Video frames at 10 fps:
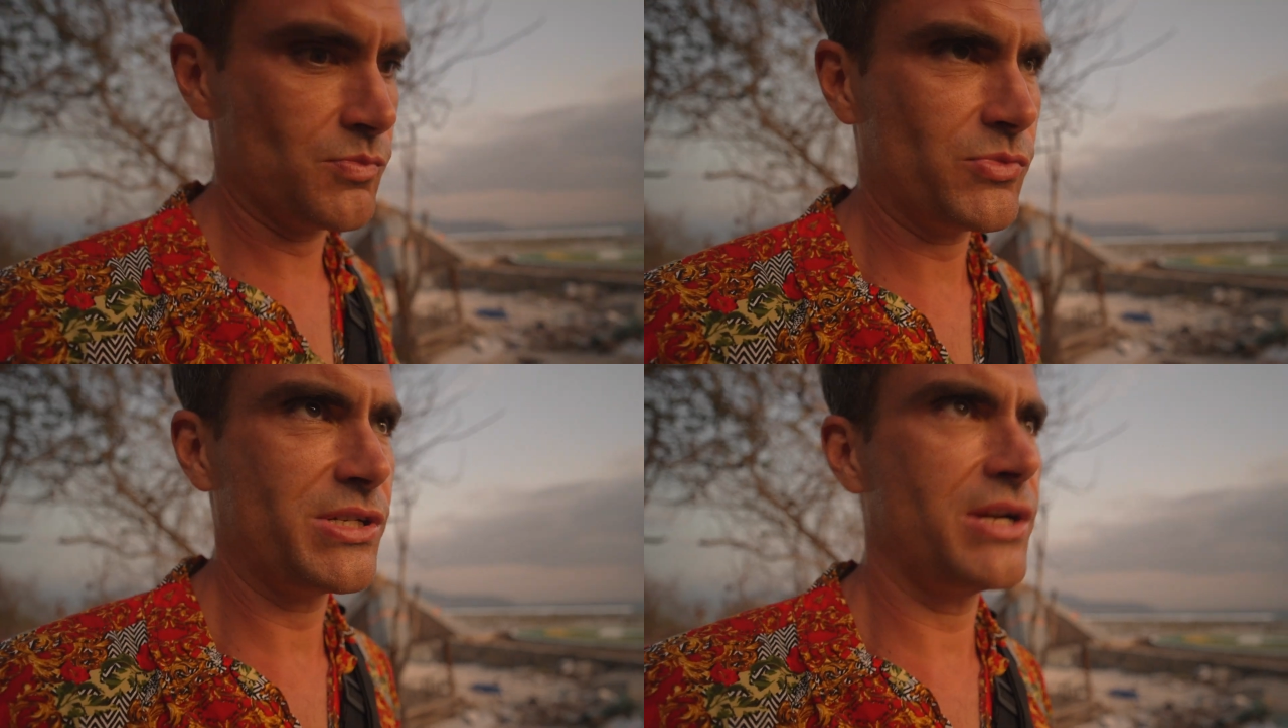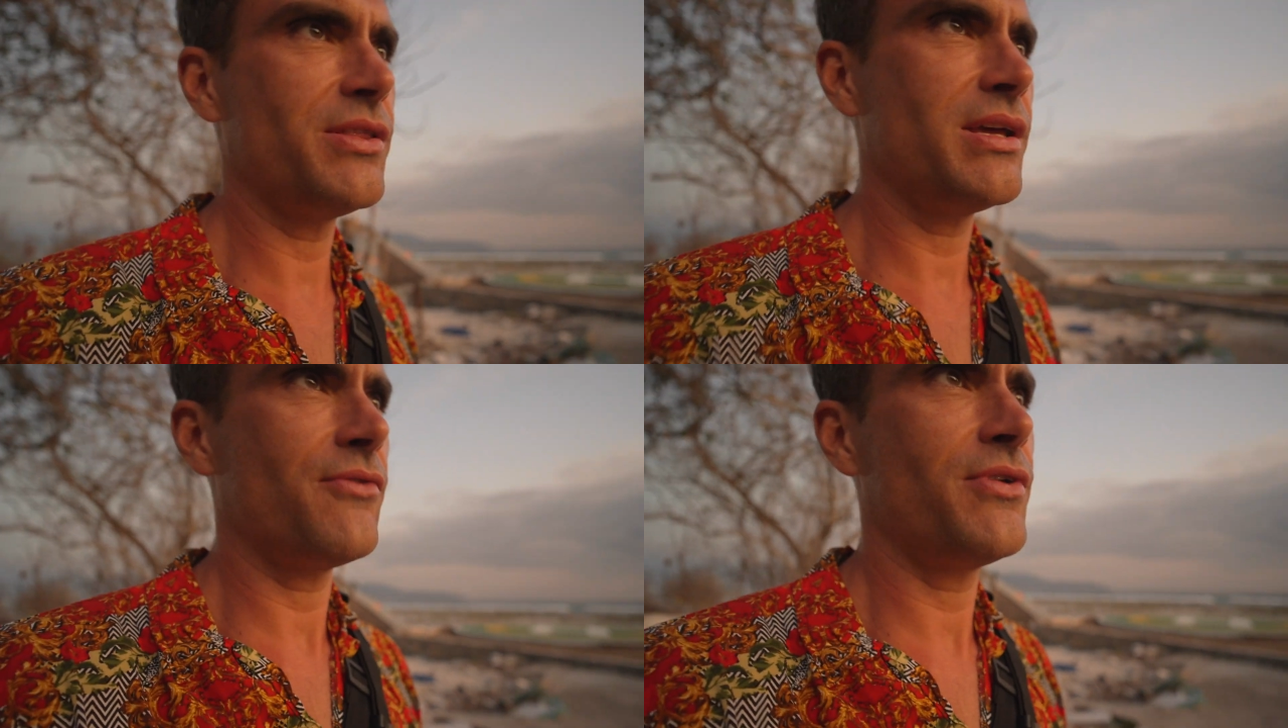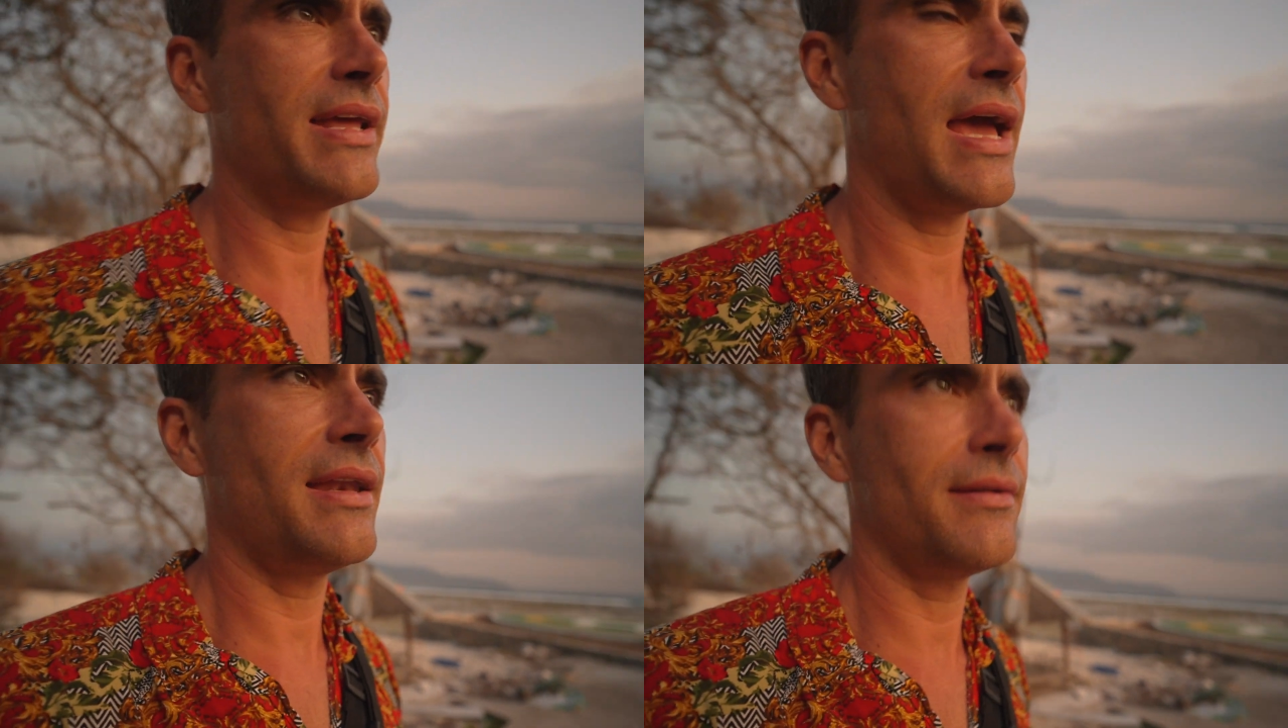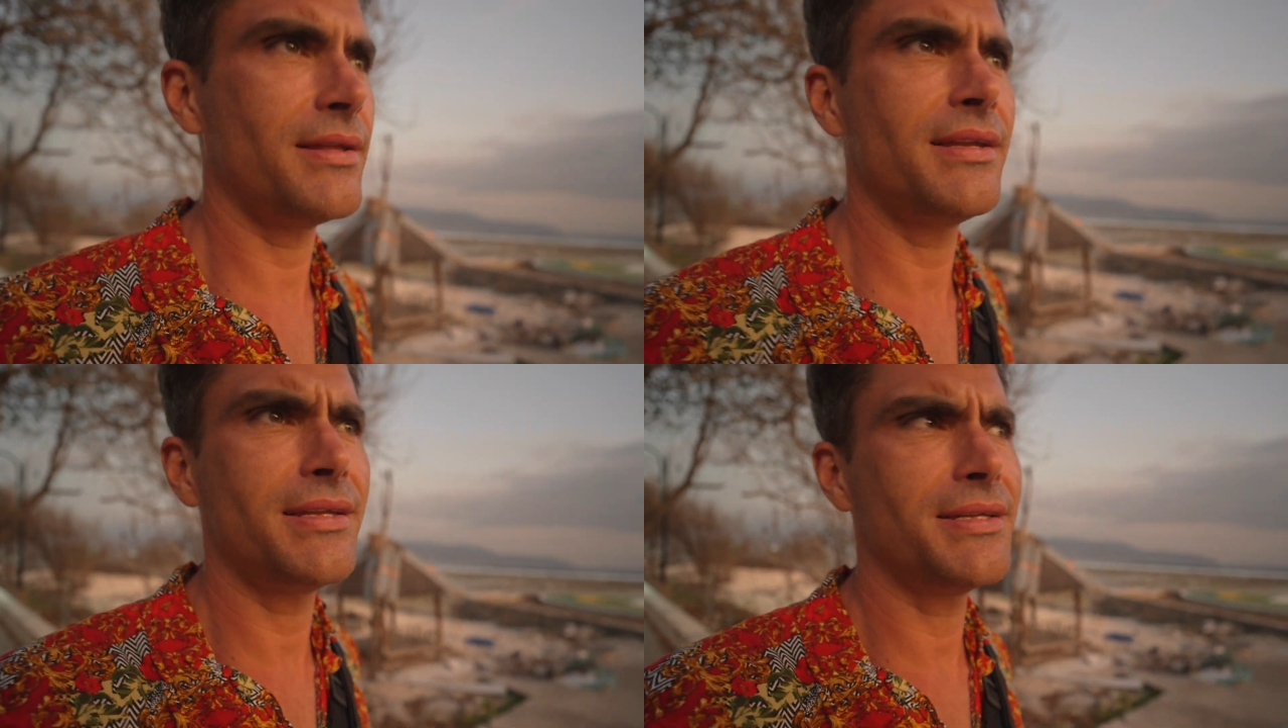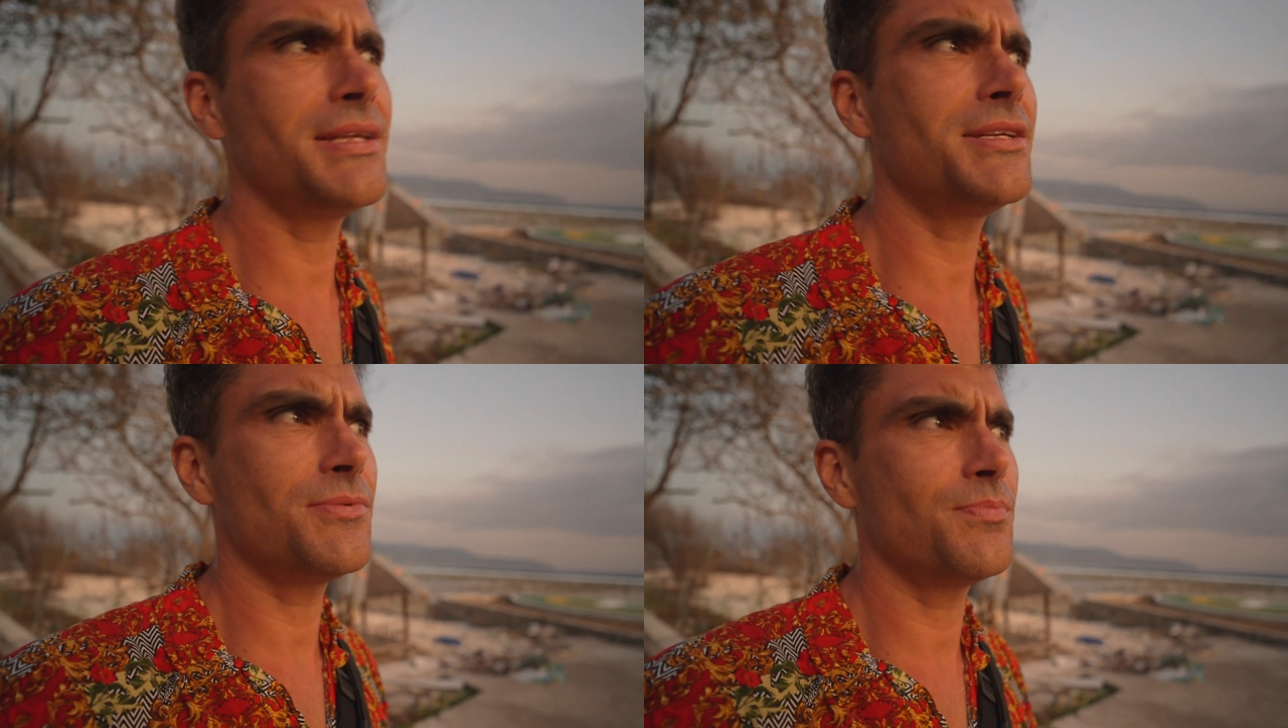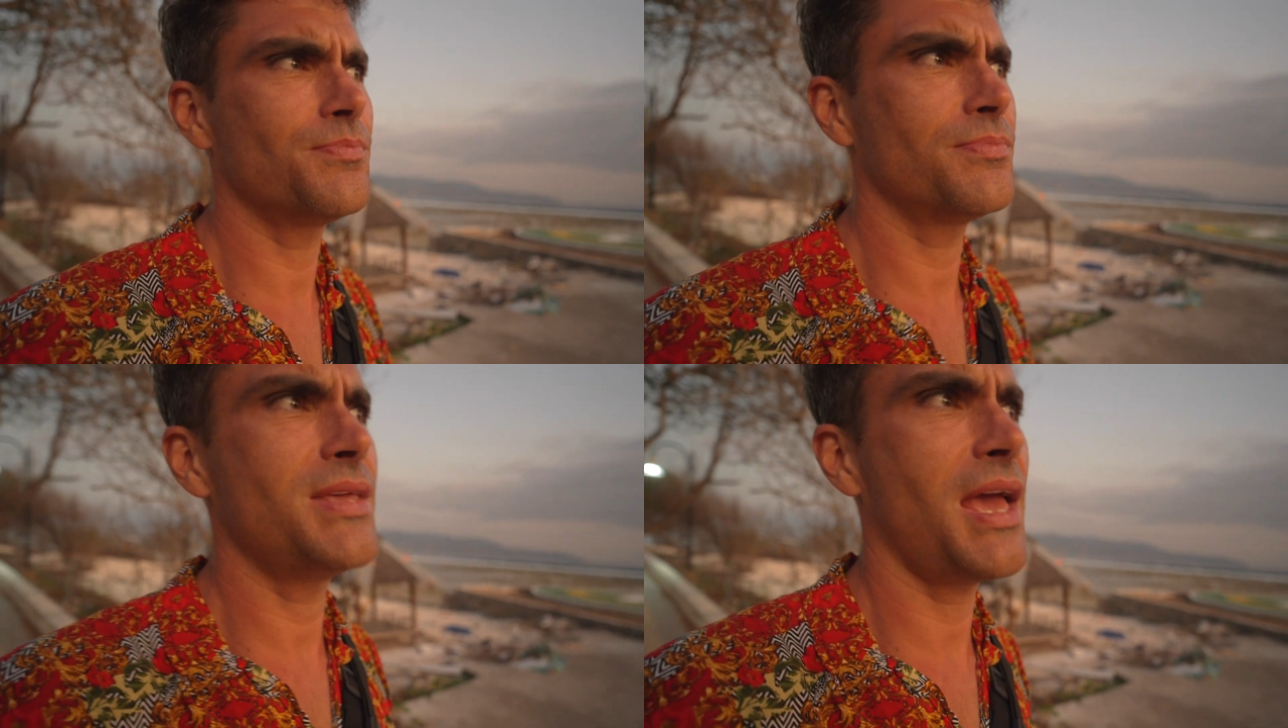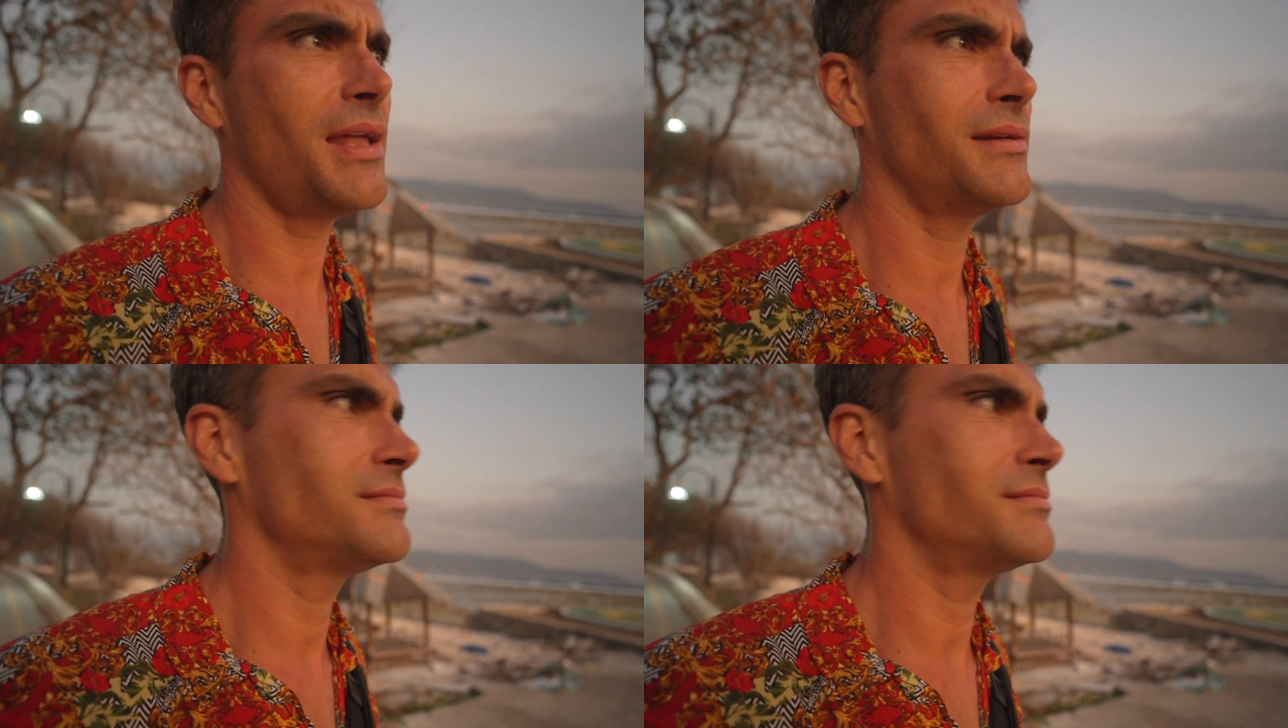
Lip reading: which I don't think I've really had in Indonesia yet.